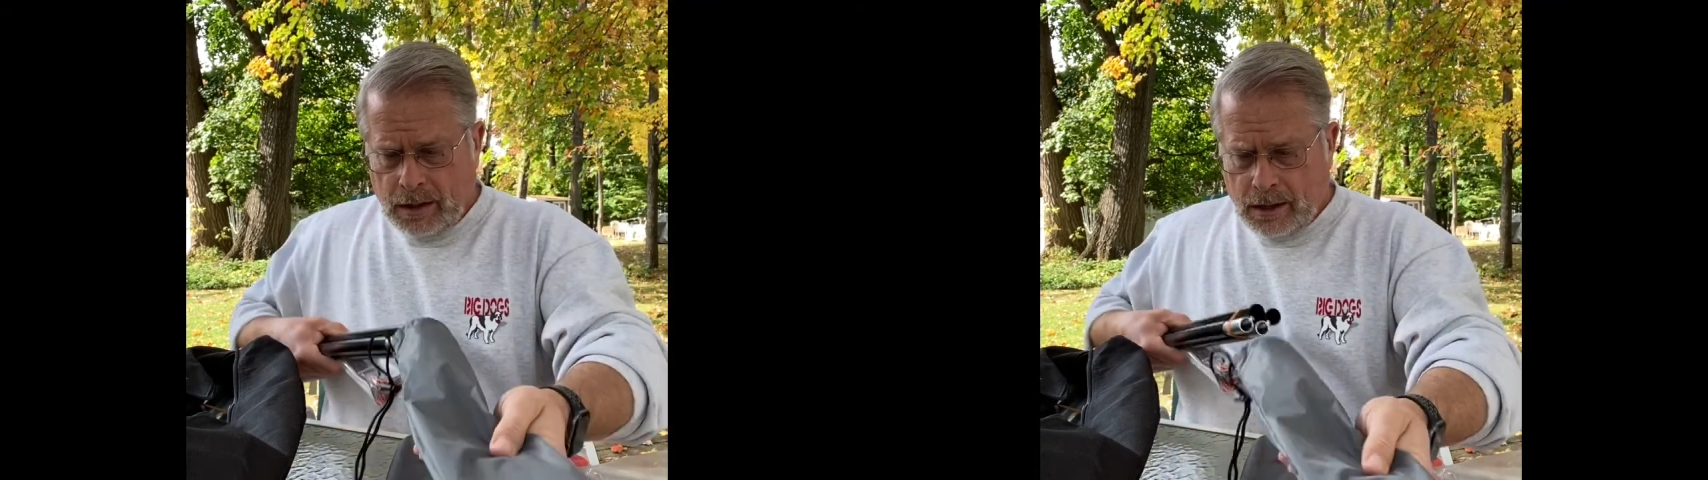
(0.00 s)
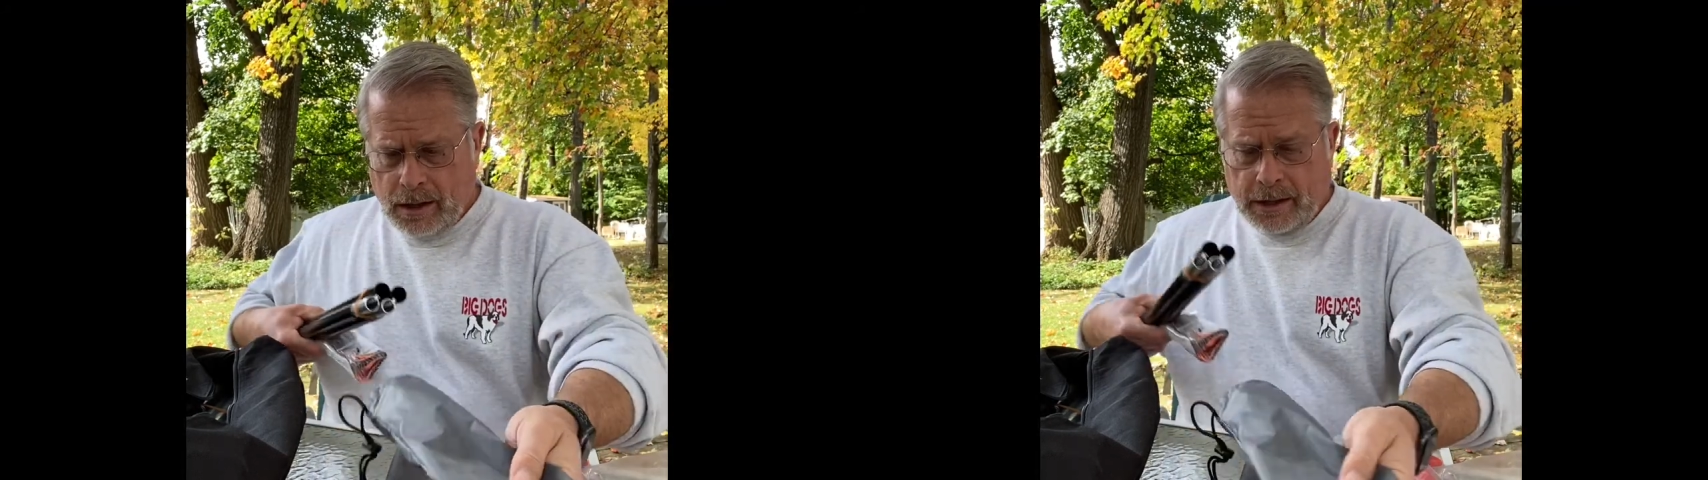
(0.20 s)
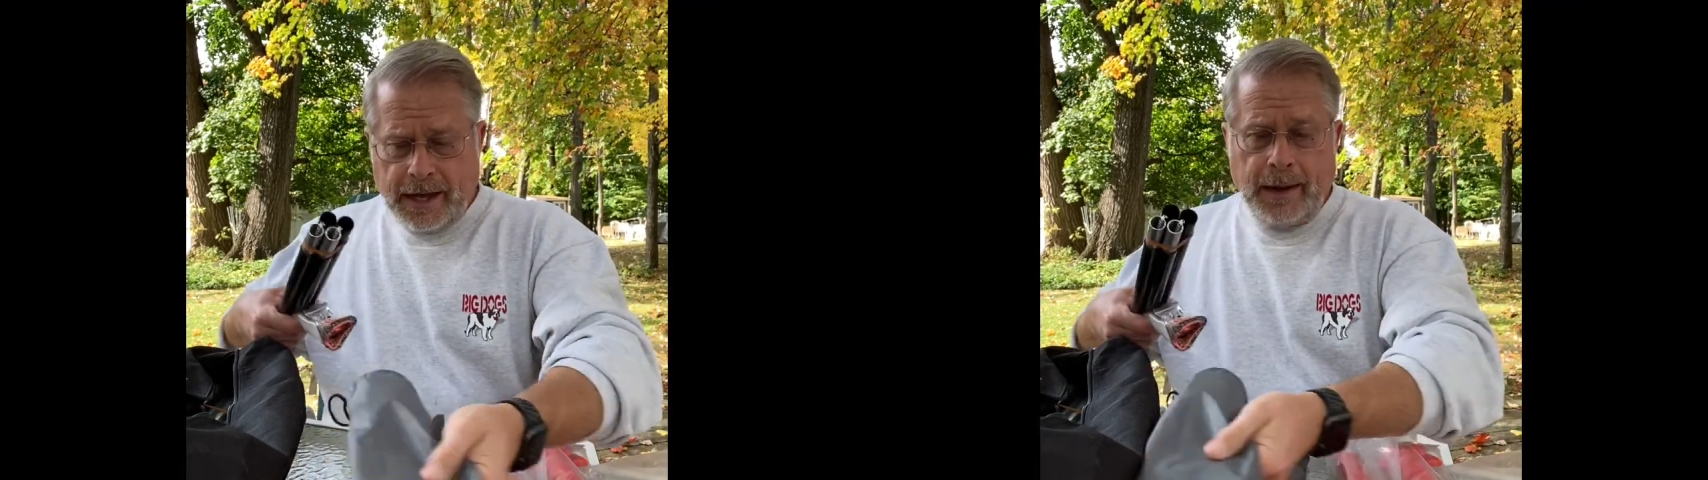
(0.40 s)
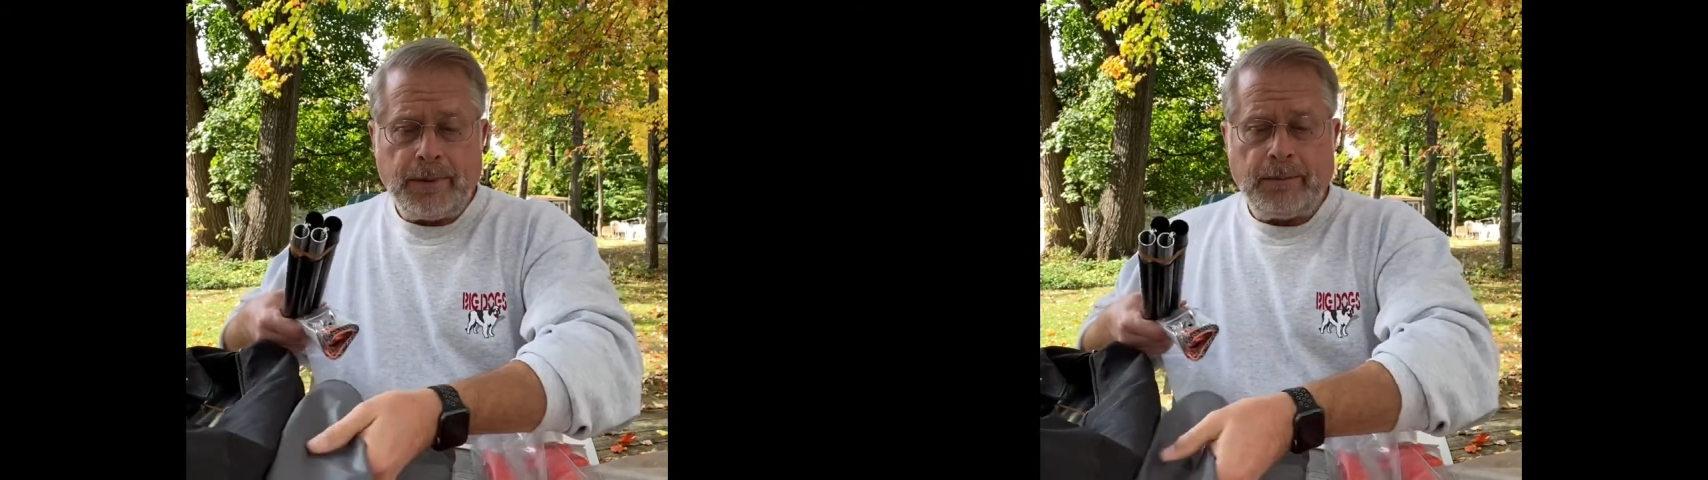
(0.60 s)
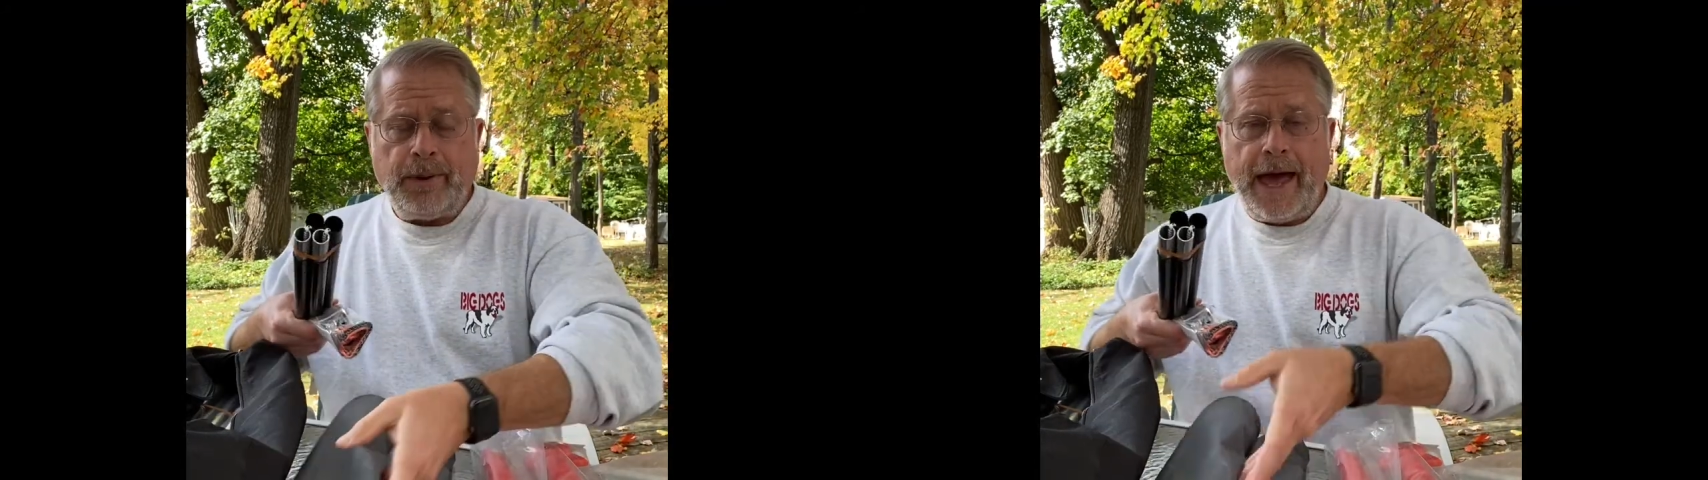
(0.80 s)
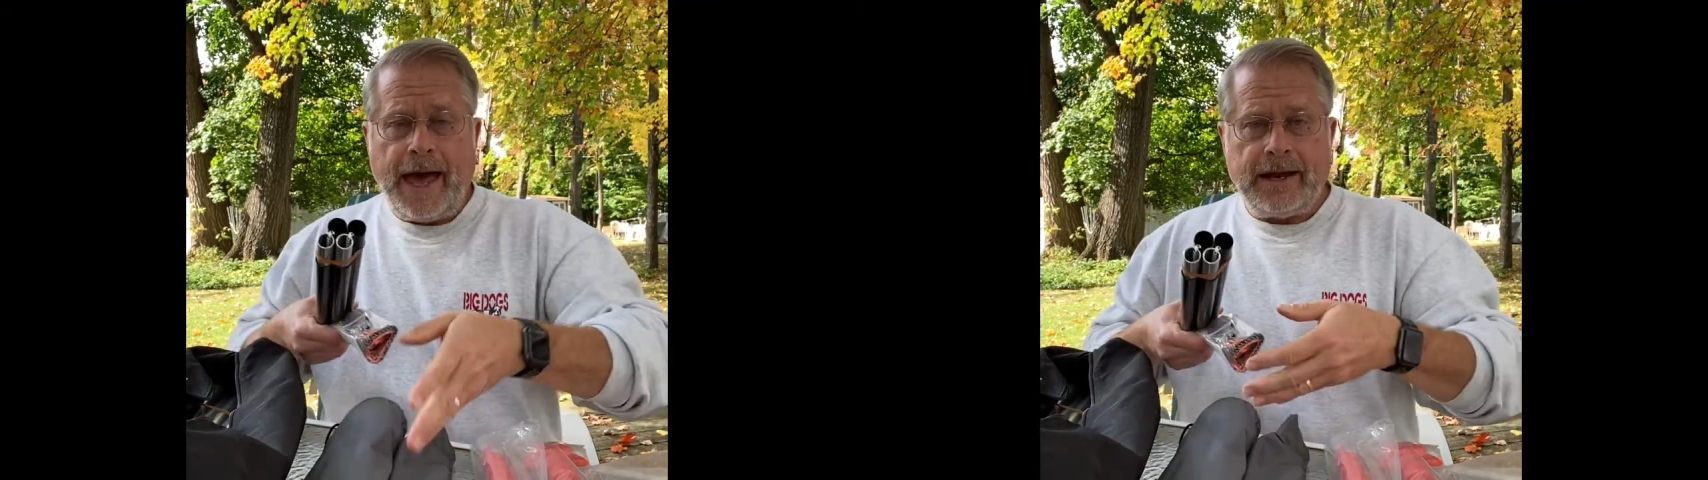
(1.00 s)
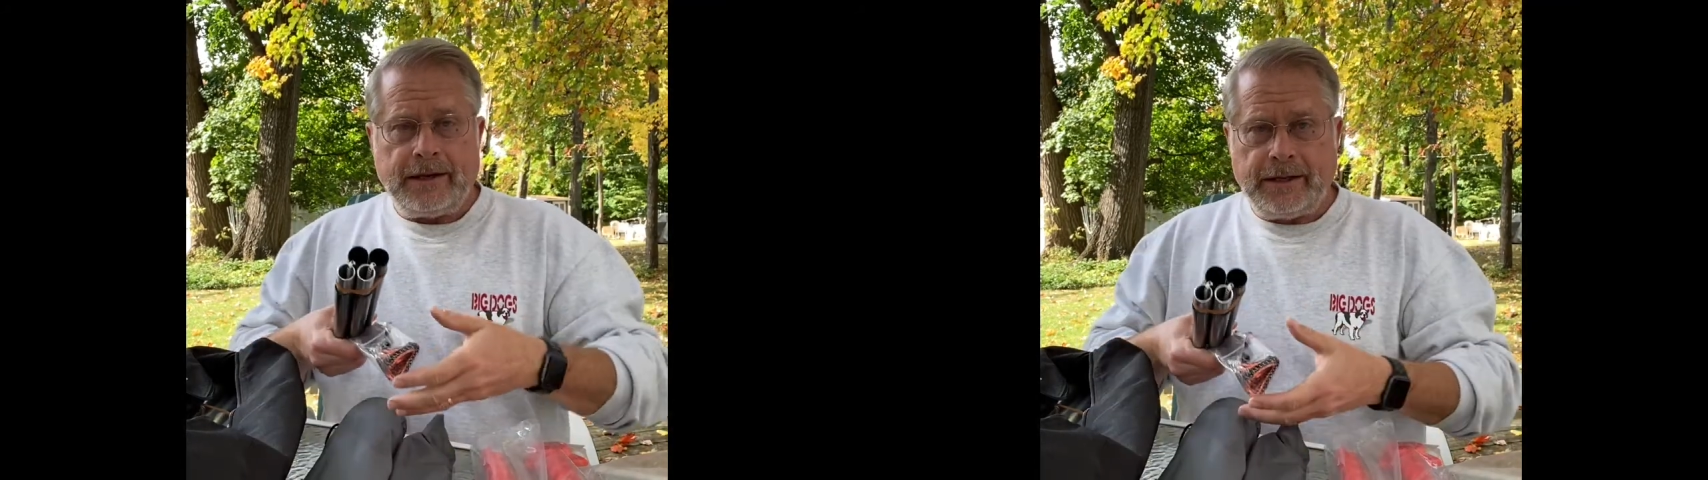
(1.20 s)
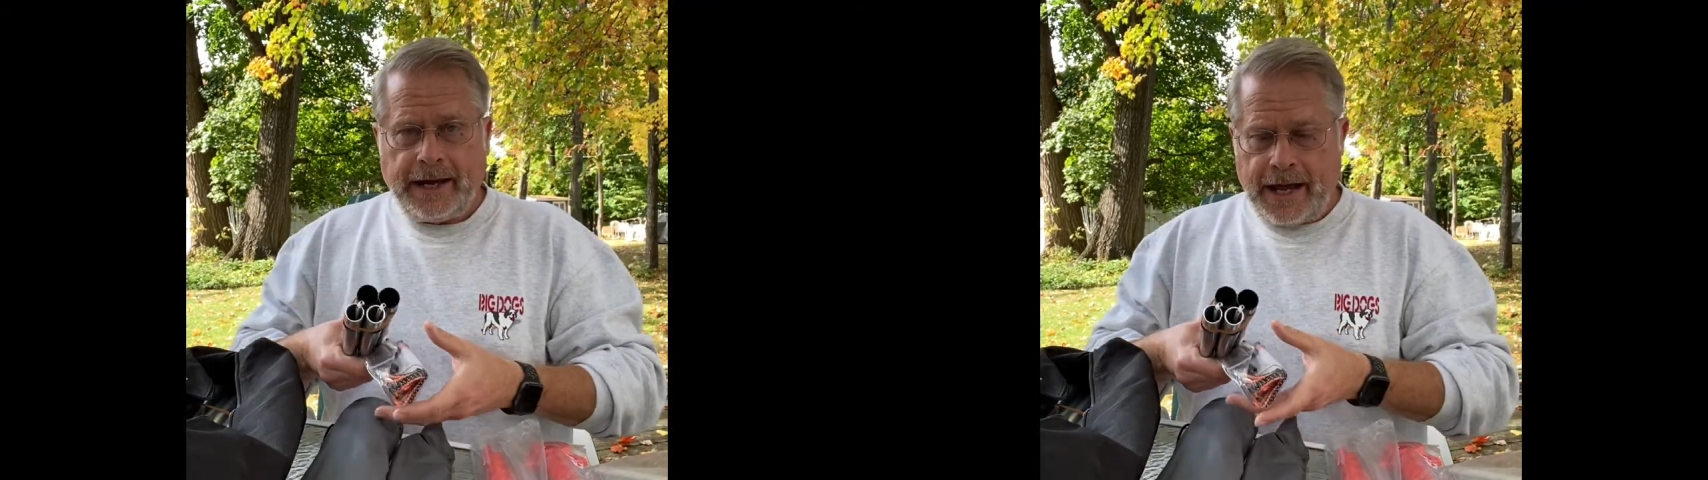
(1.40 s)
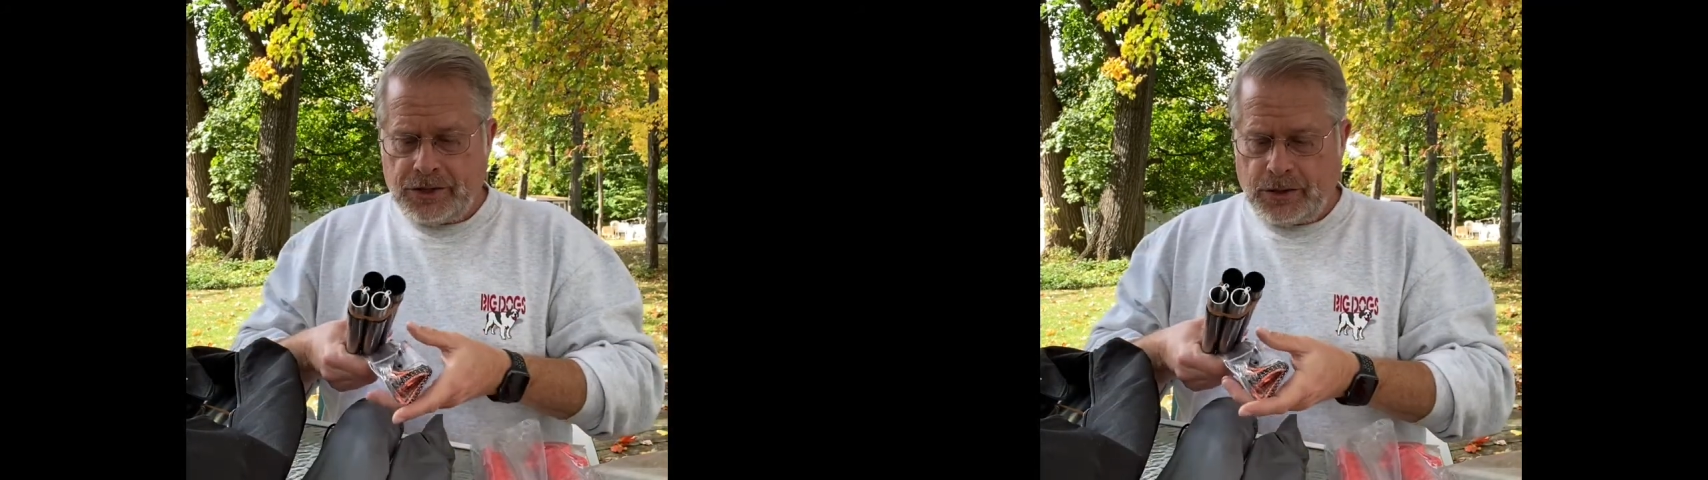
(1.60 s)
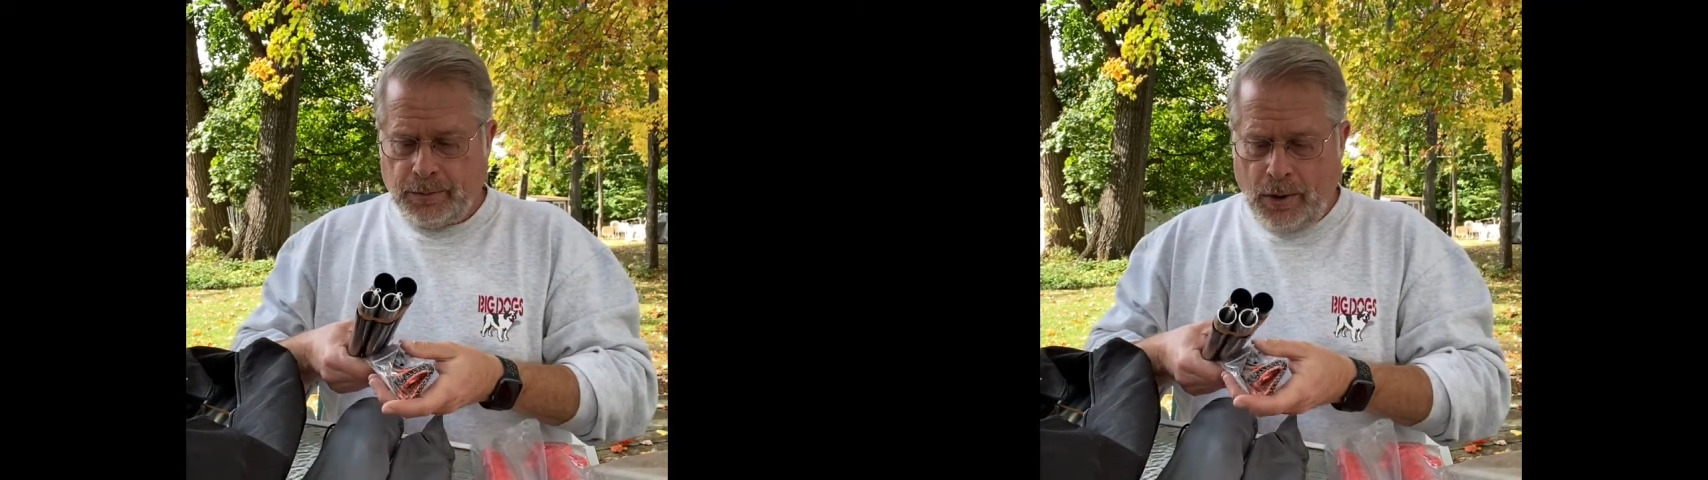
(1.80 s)
camping pad in a
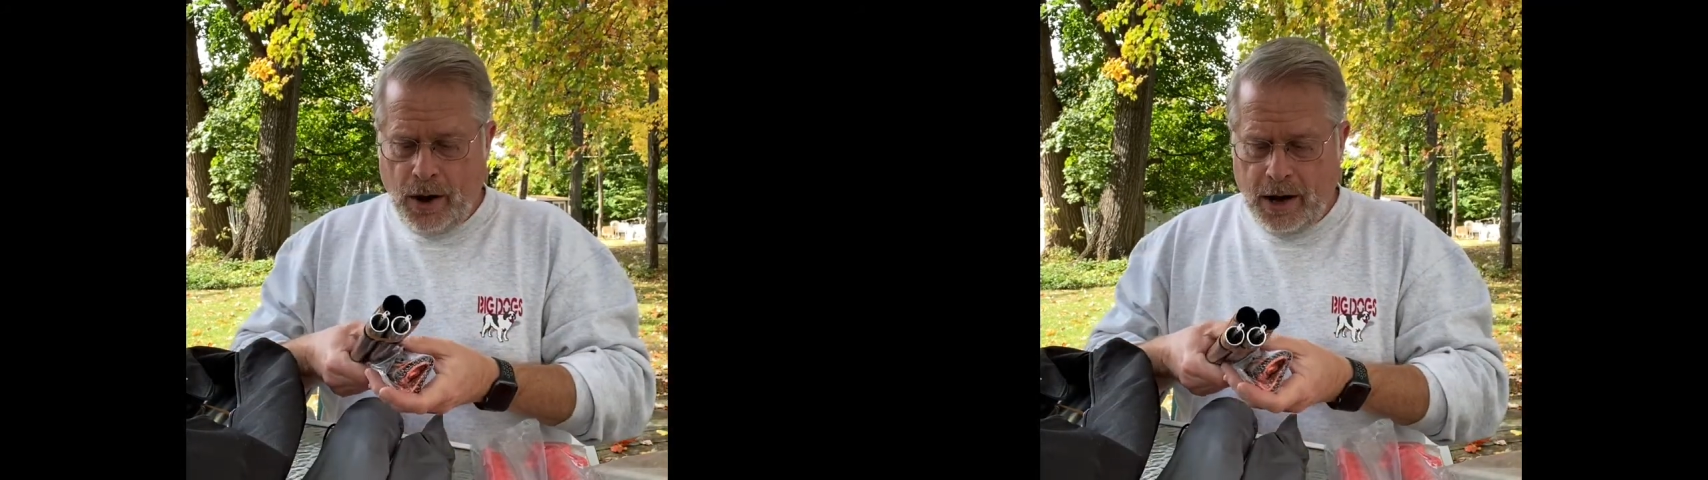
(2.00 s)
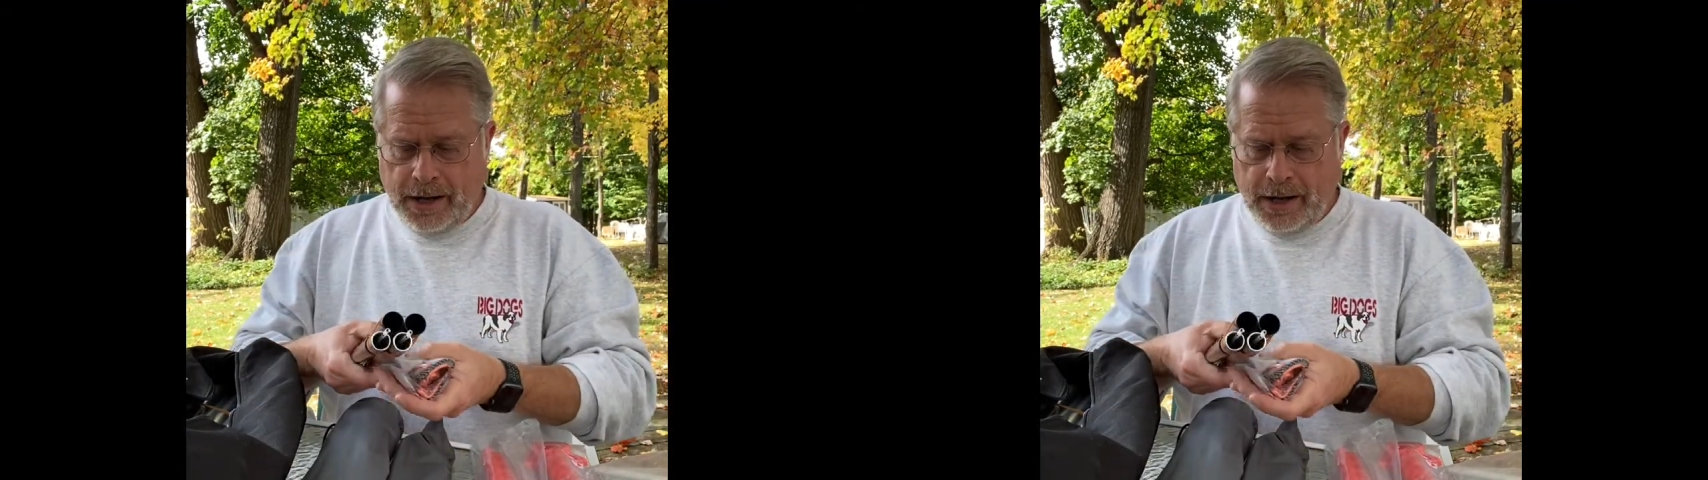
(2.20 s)
national park,